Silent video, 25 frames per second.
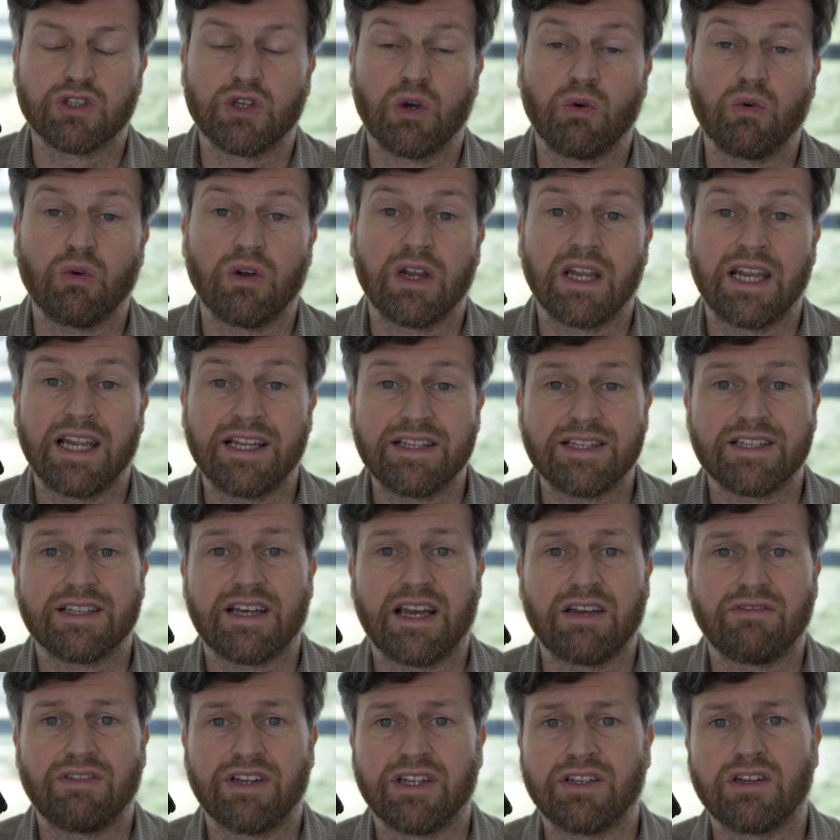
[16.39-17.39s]
So let's
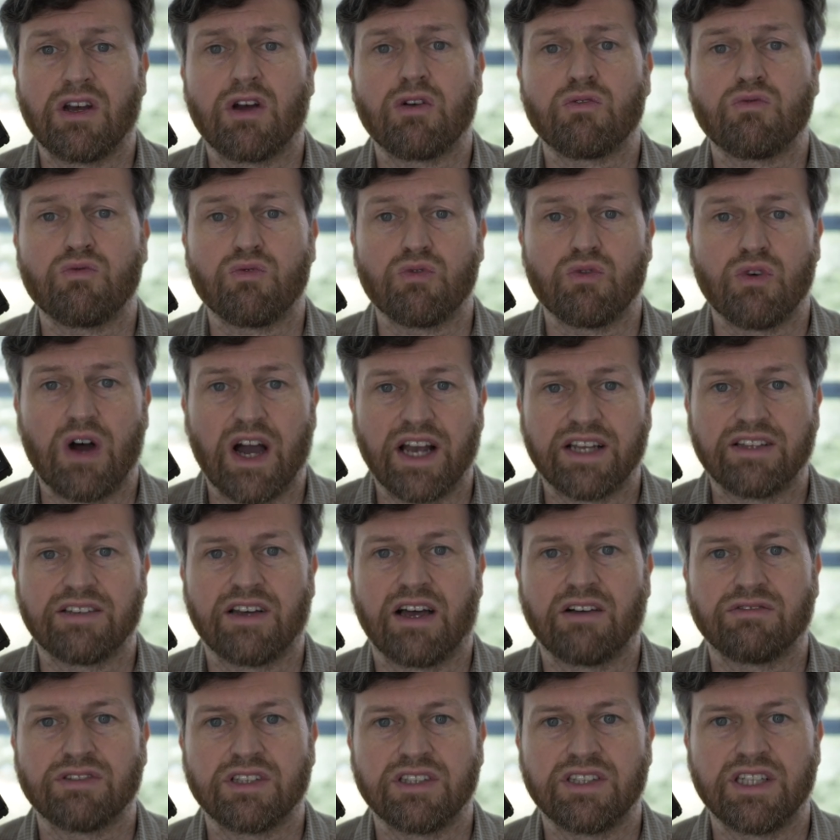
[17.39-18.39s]
dive in right
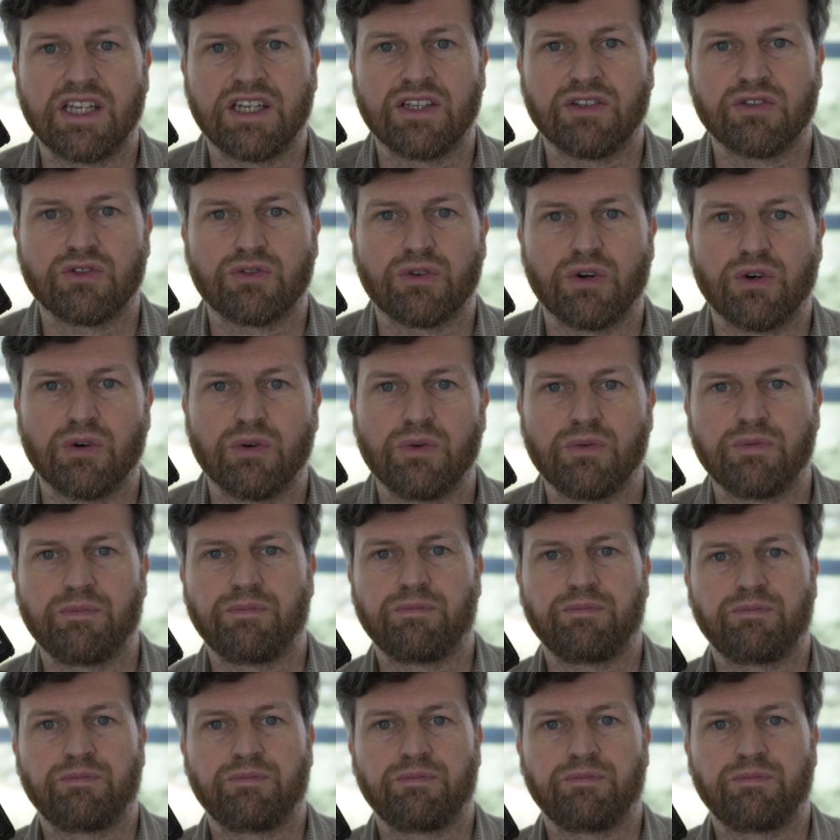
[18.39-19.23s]
after the intro.